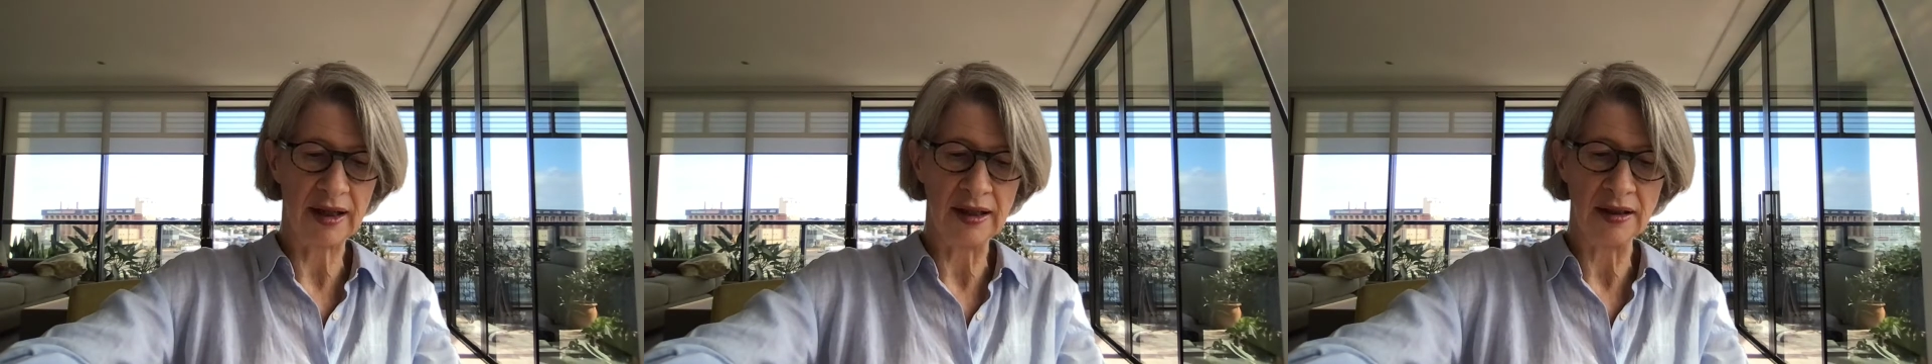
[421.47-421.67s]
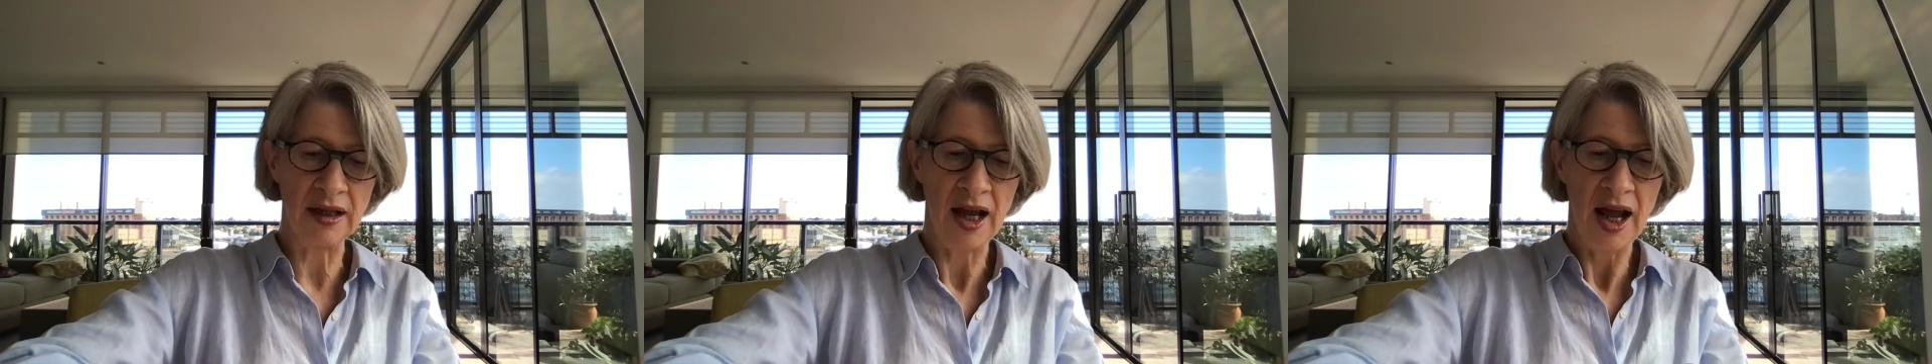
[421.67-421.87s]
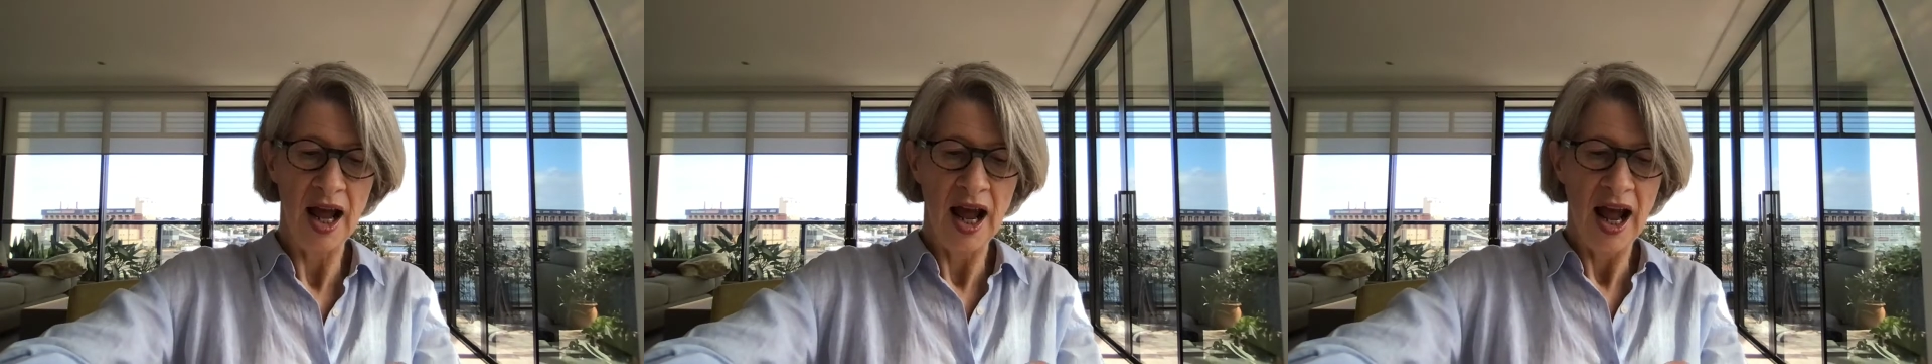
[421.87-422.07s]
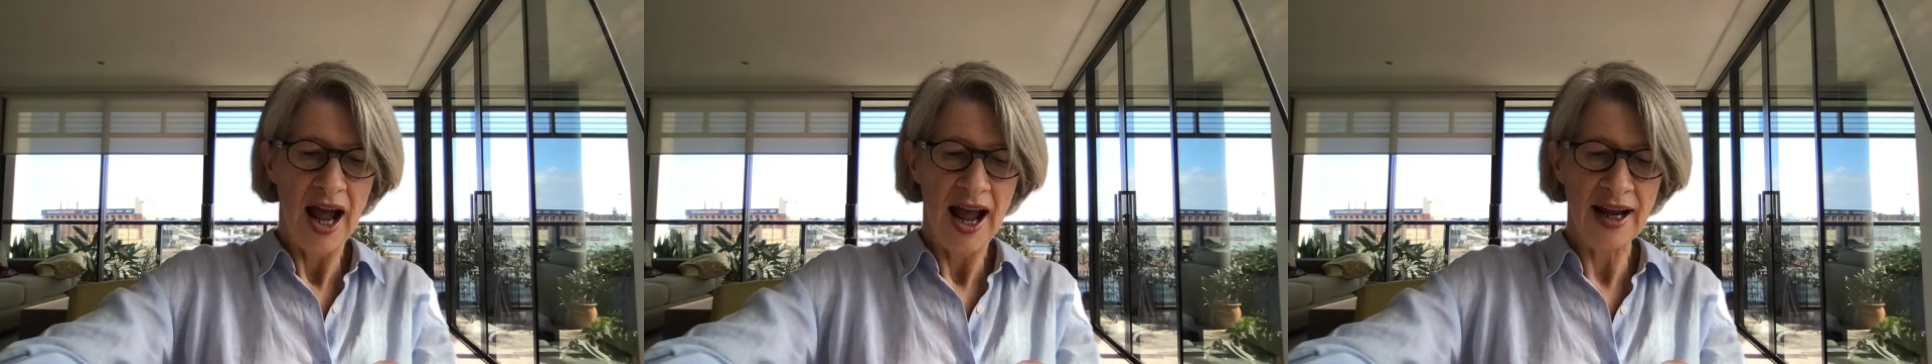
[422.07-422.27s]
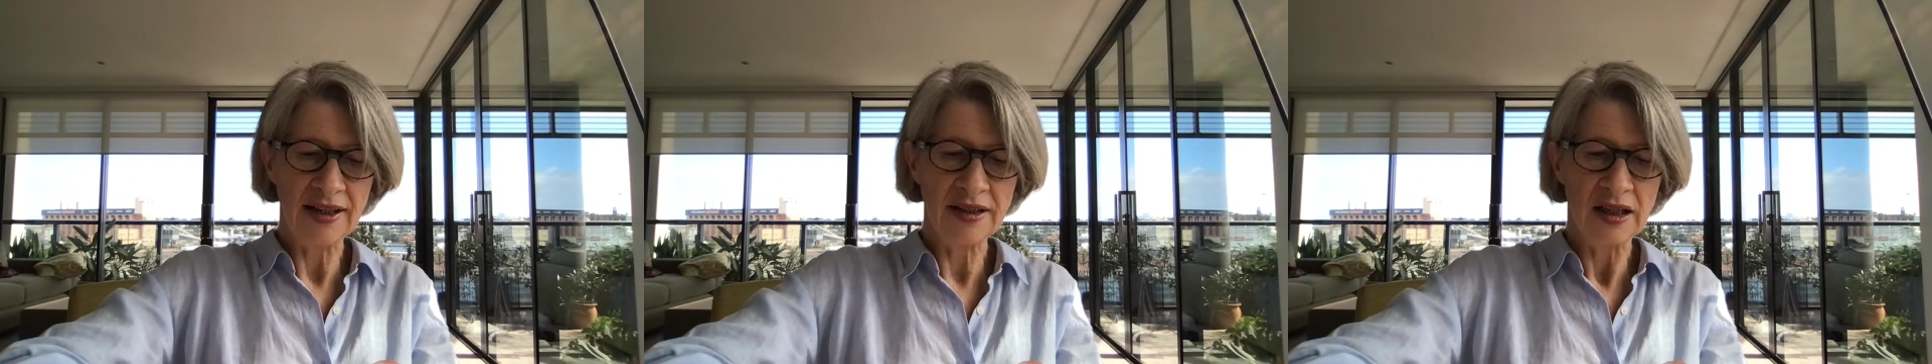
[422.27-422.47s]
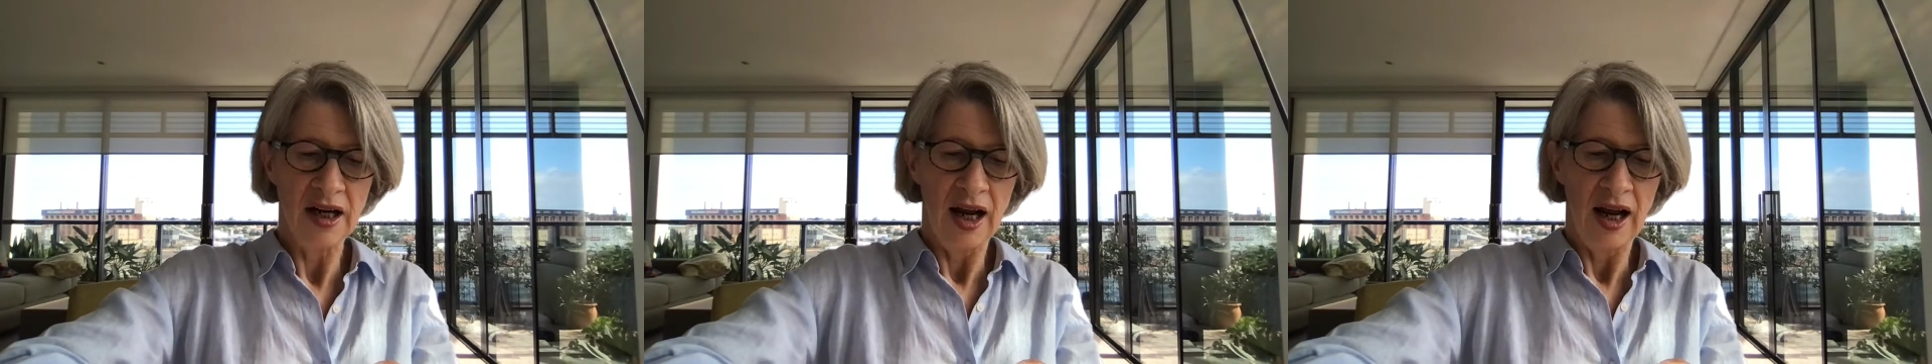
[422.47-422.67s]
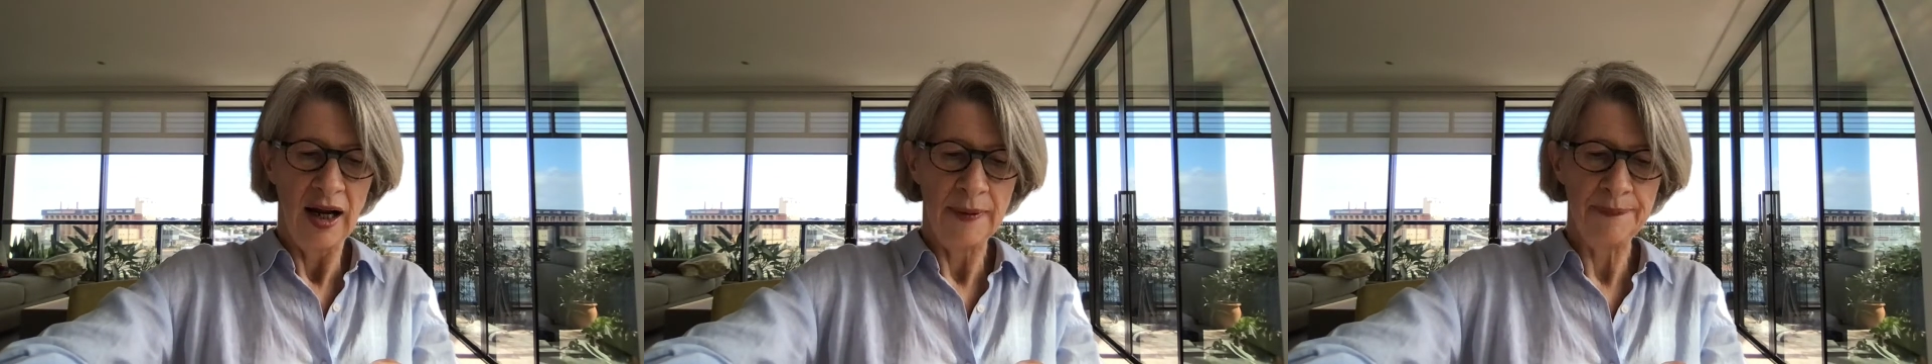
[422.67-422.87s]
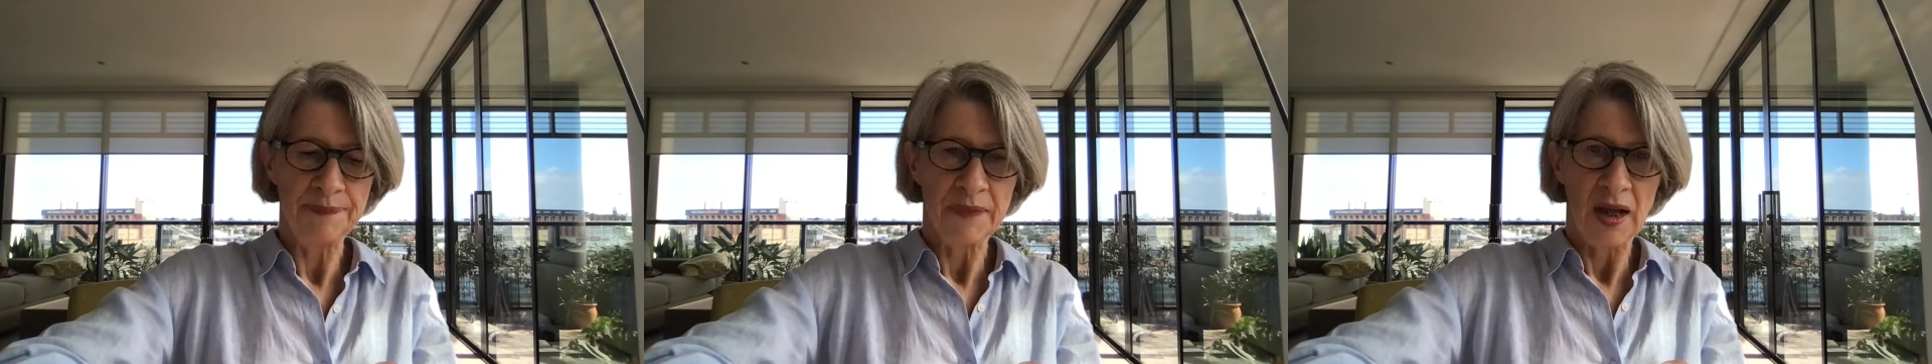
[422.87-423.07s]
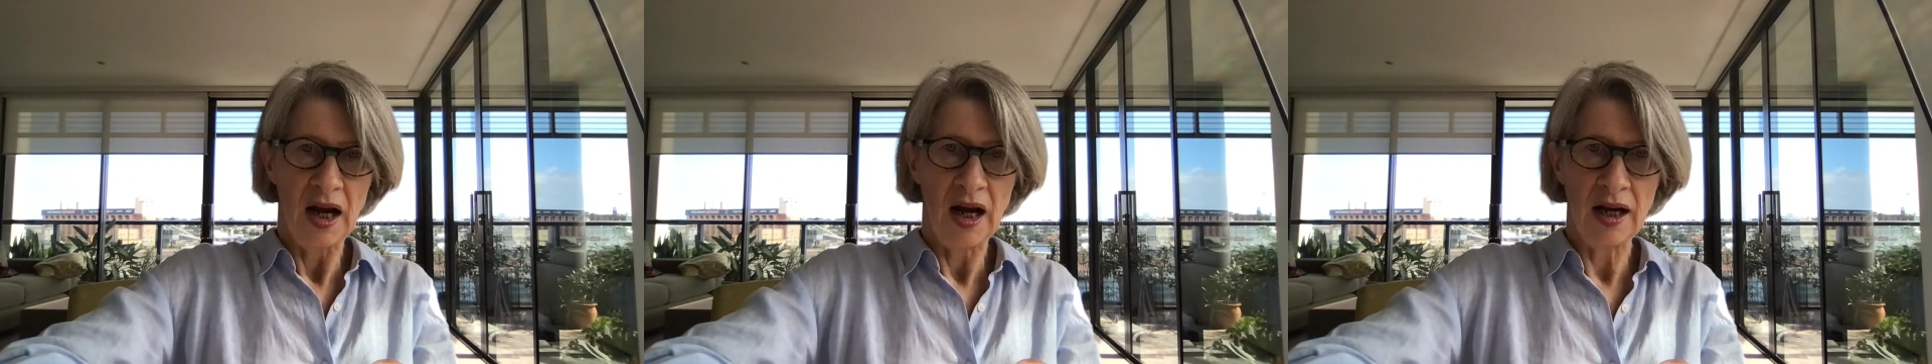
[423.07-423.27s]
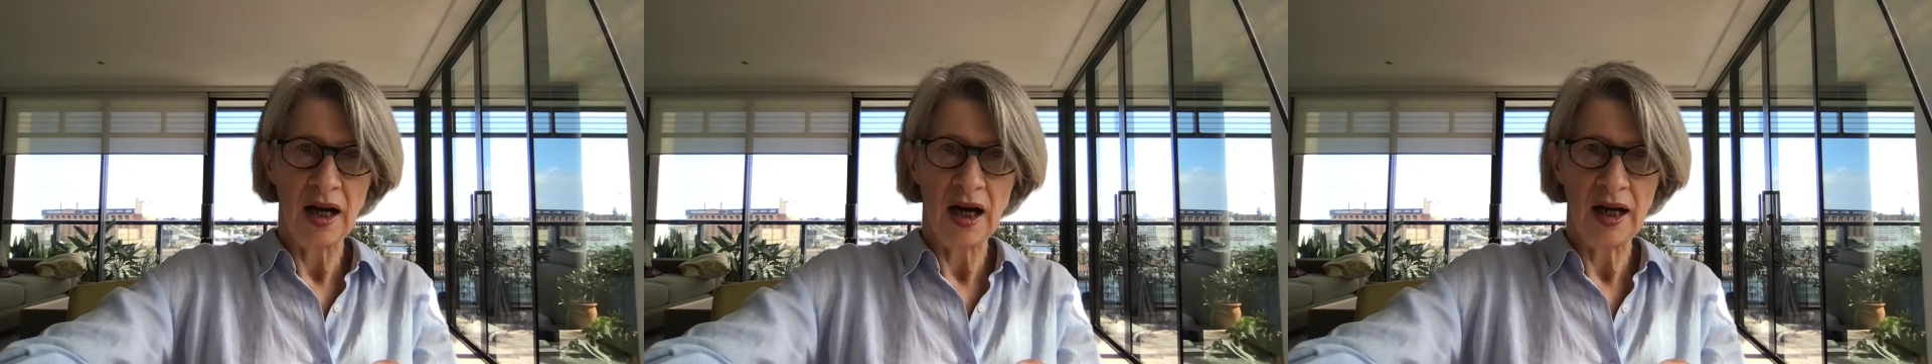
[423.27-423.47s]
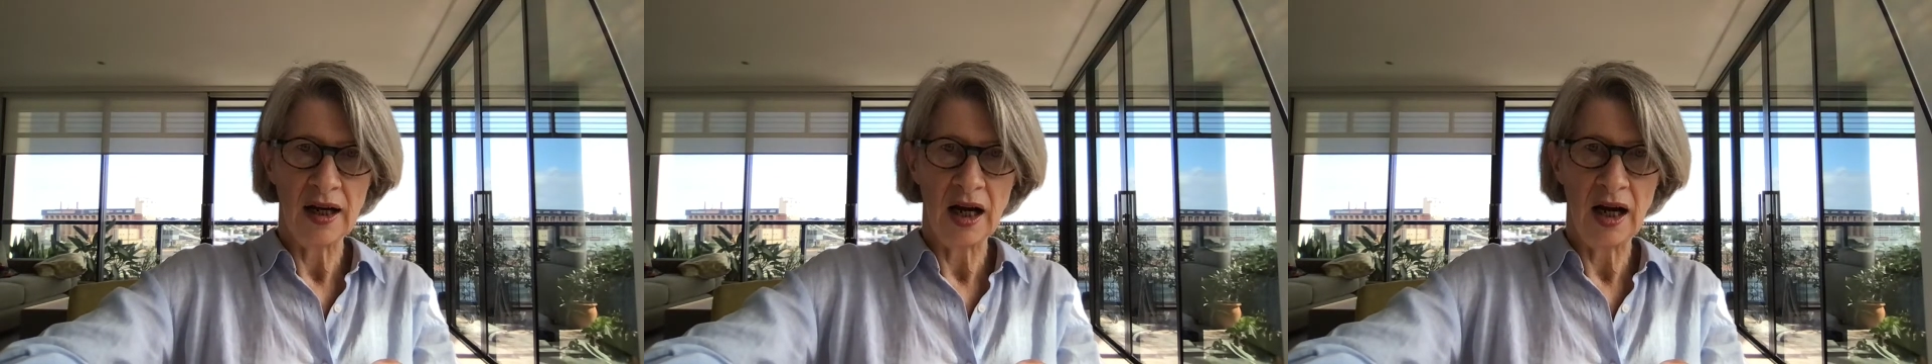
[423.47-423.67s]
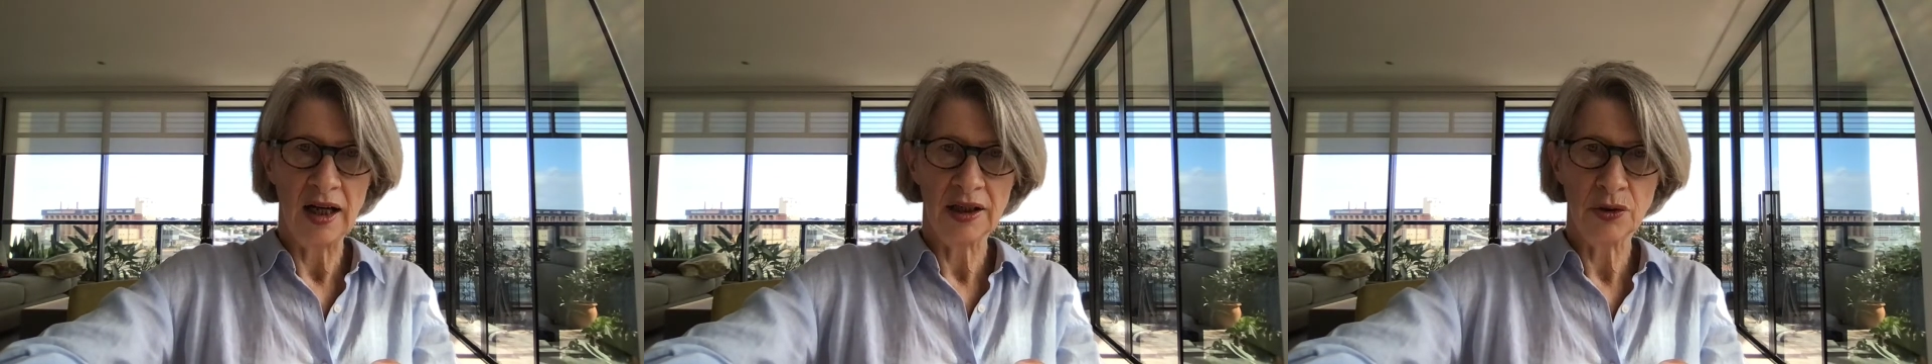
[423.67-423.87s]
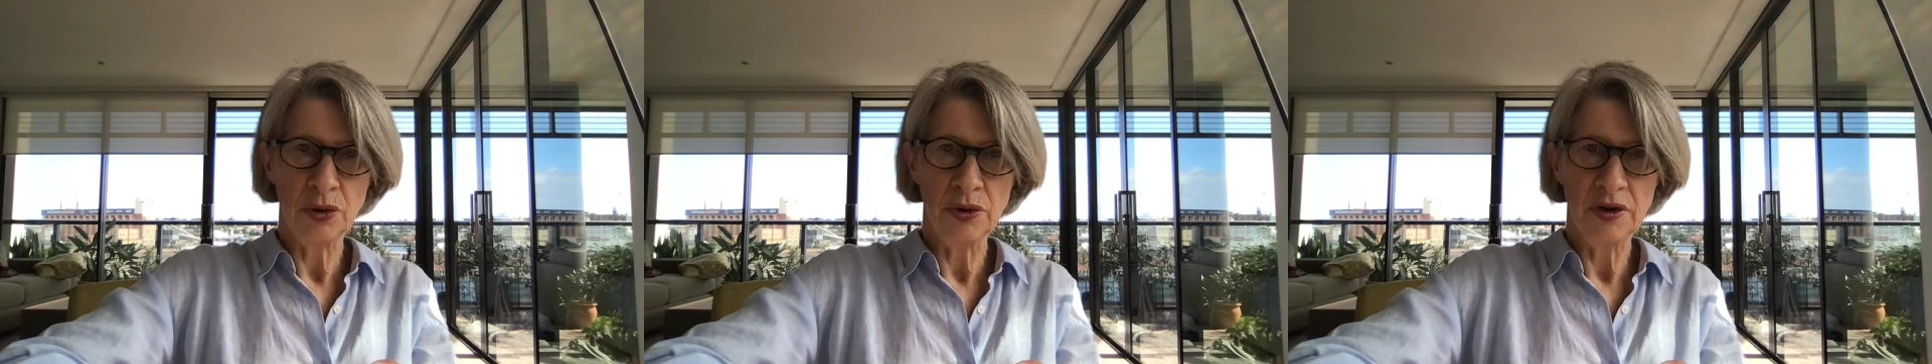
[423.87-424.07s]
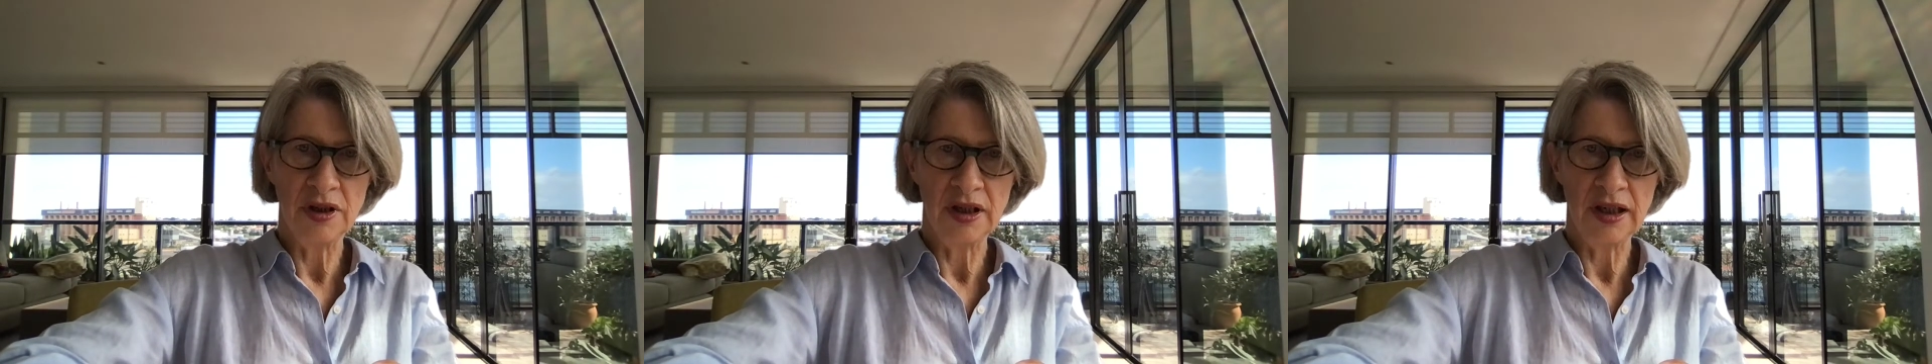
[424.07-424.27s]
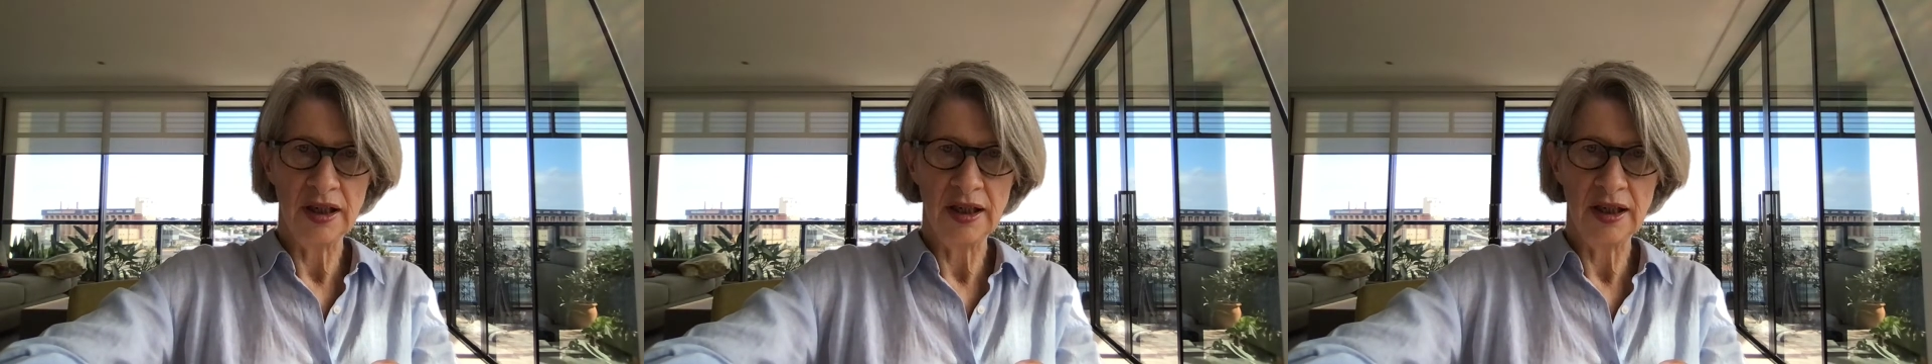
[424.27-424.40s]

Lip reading: then. And I could